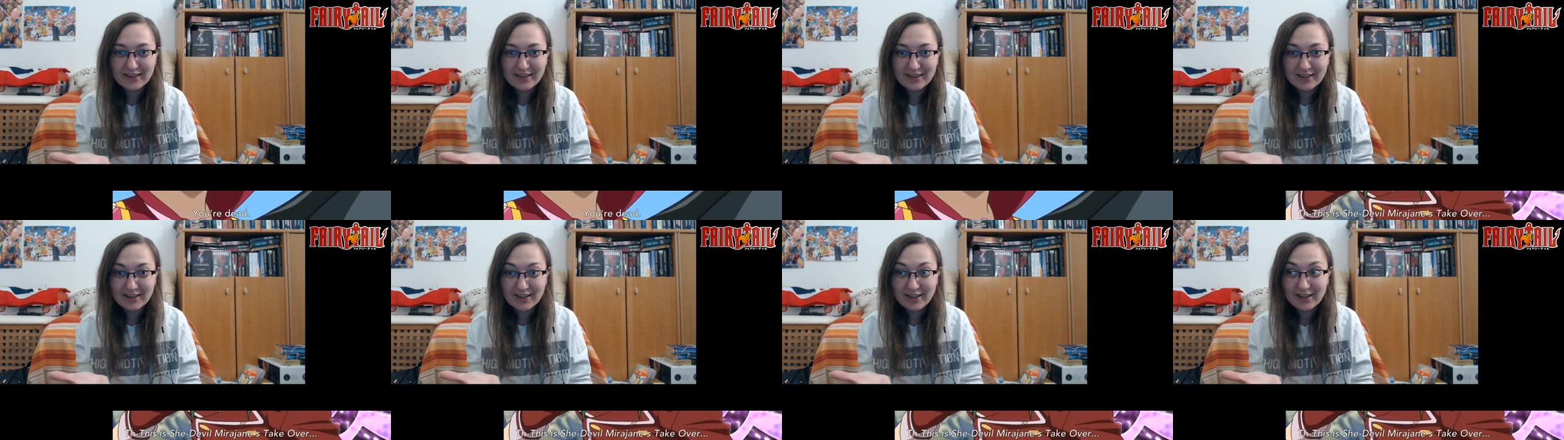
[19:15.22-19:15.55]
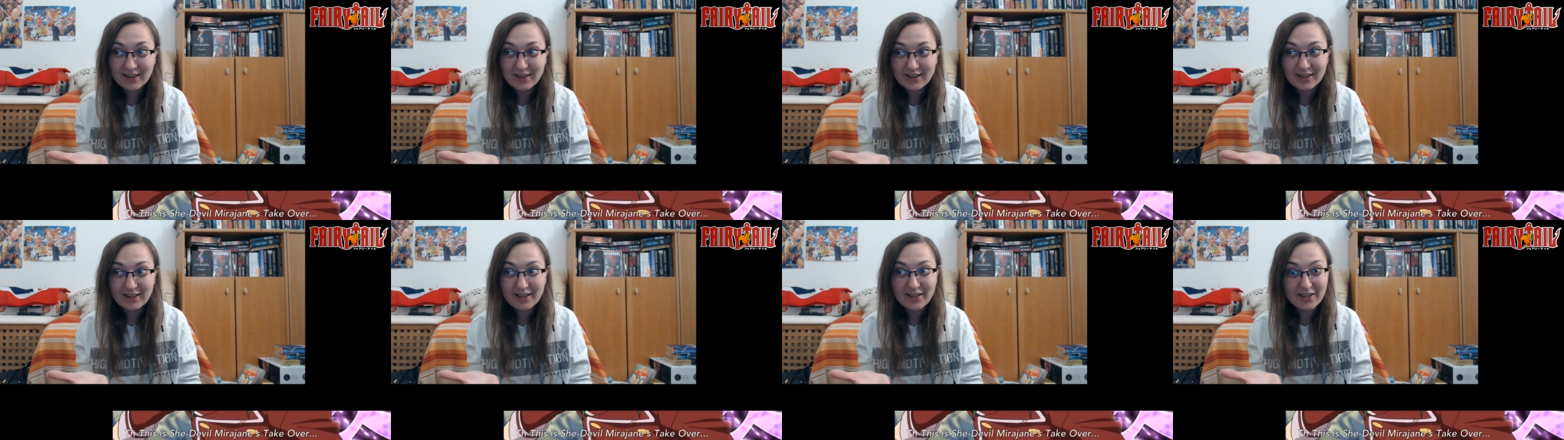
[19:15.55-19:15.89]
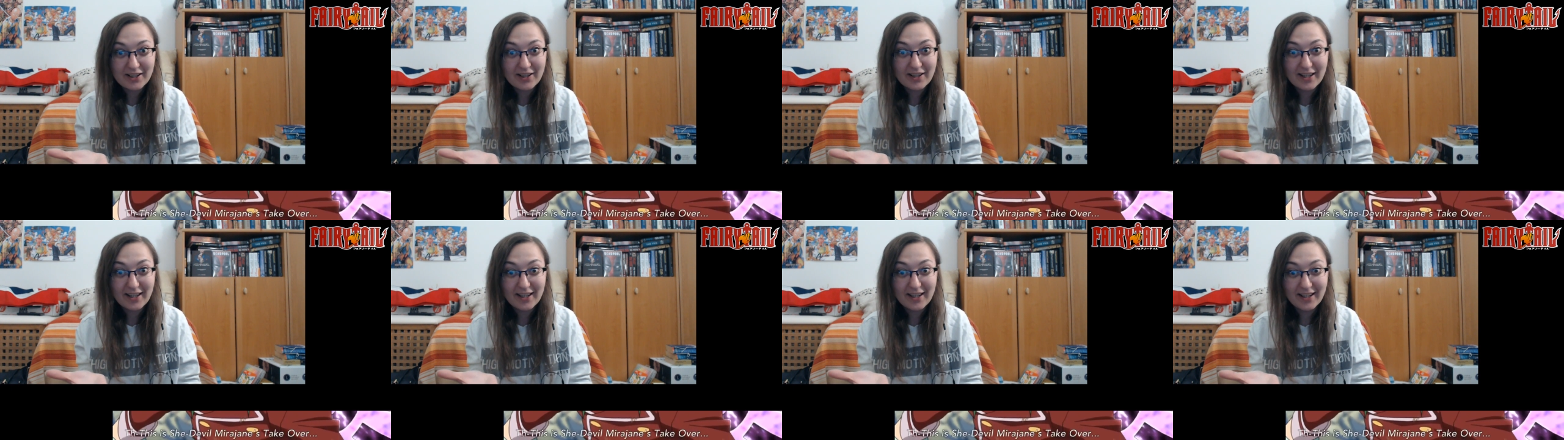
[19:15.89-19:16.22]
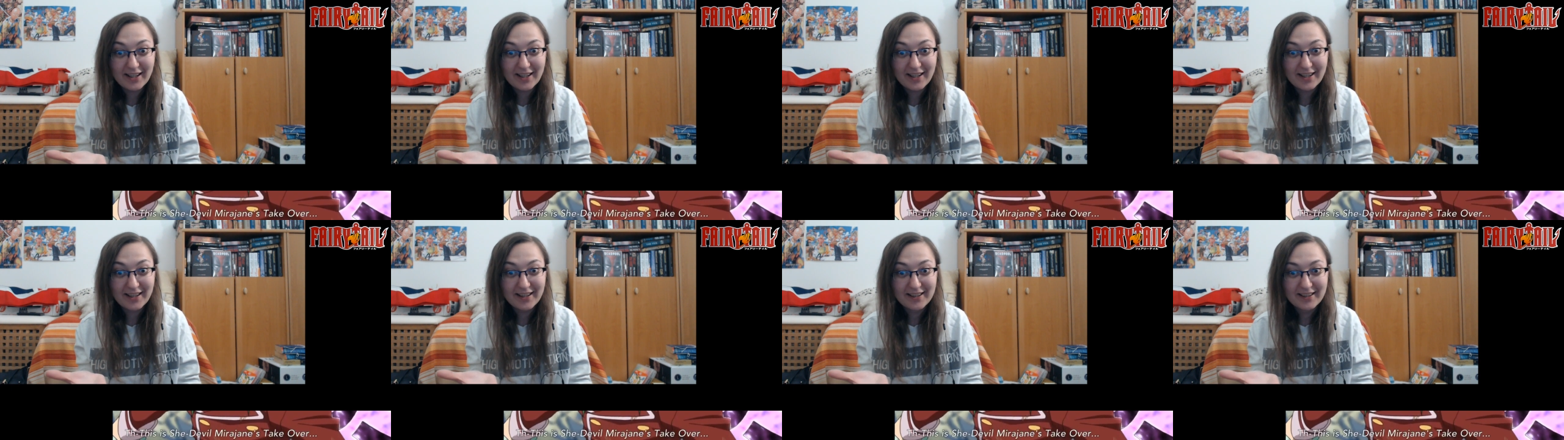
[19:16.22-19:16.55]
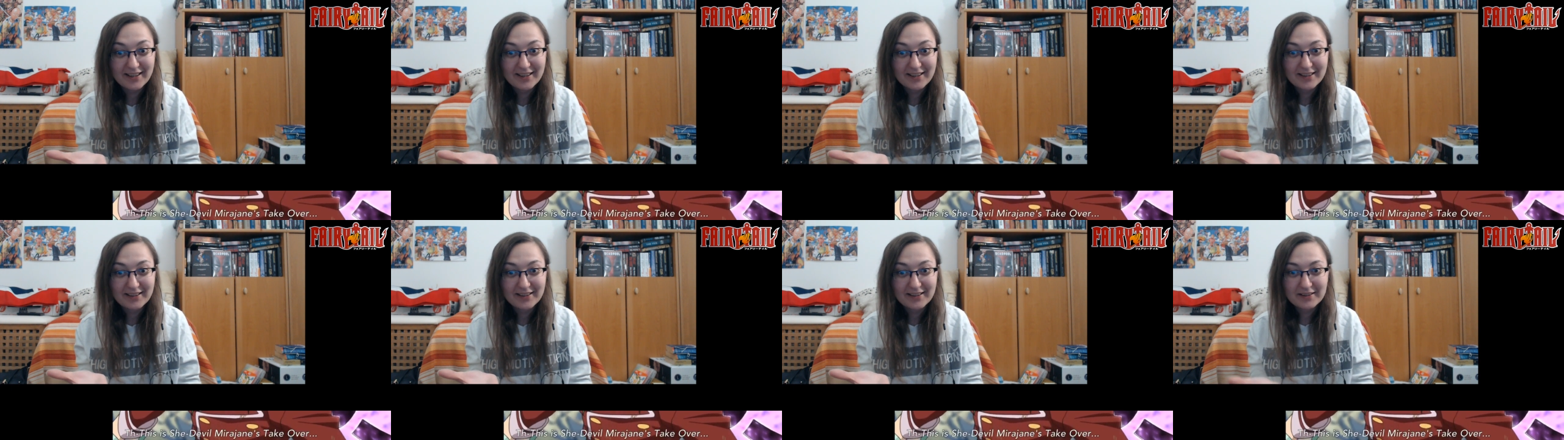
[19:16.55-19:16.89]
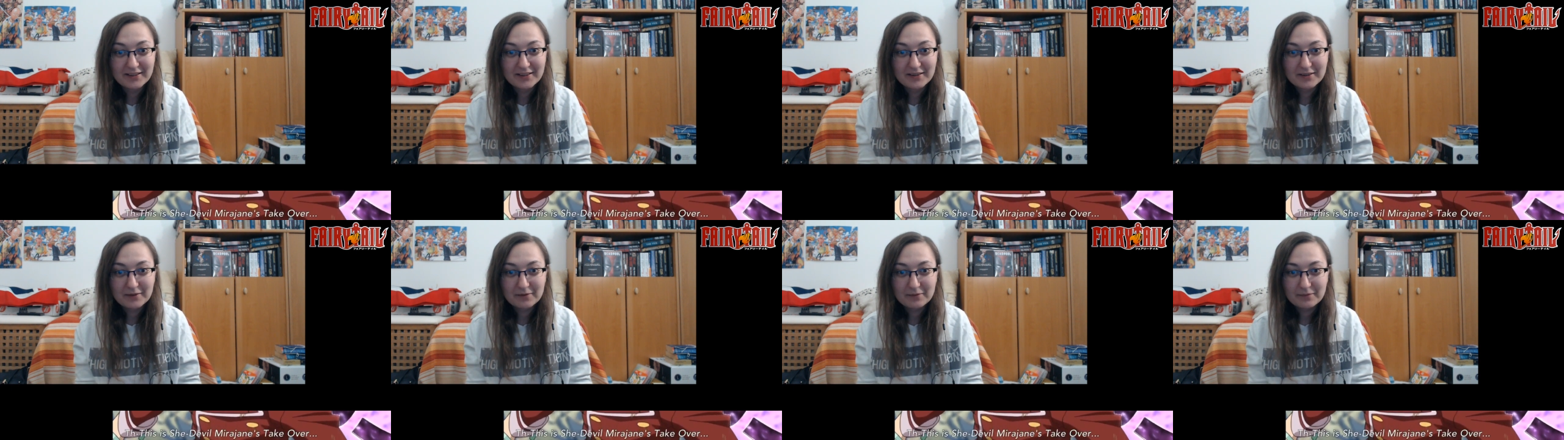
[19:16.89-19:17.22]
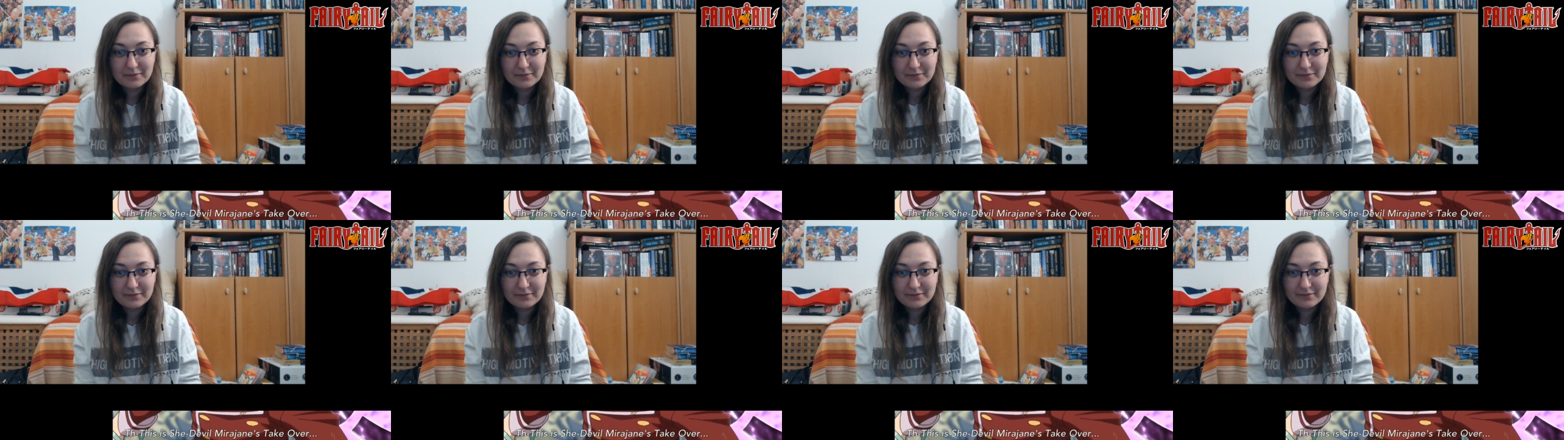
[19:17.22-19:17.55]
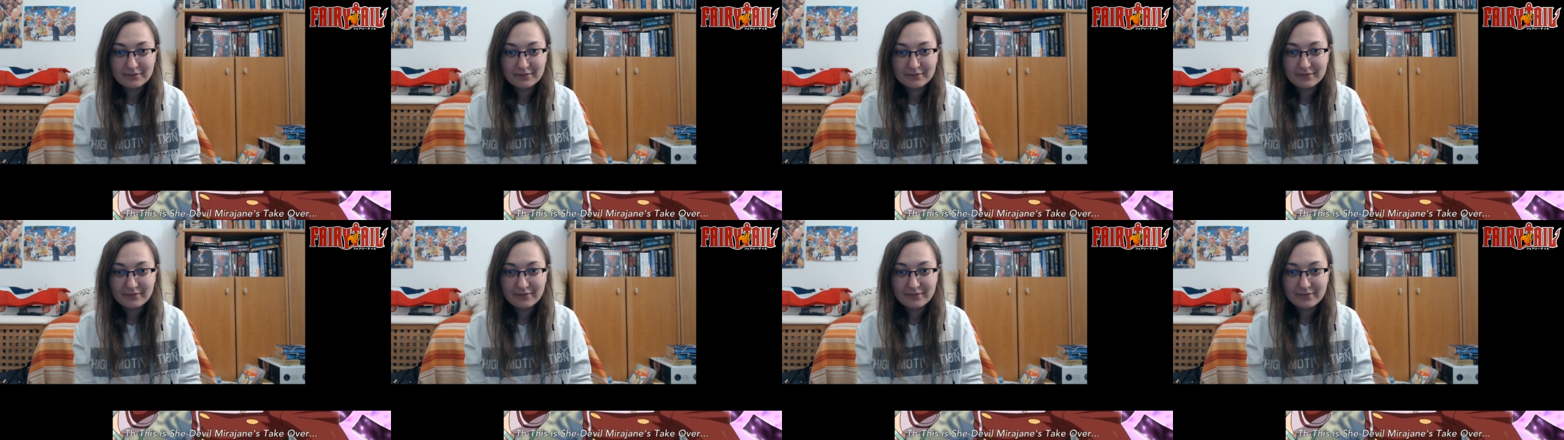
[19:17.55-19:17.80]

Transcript: No one is speaking in this clip.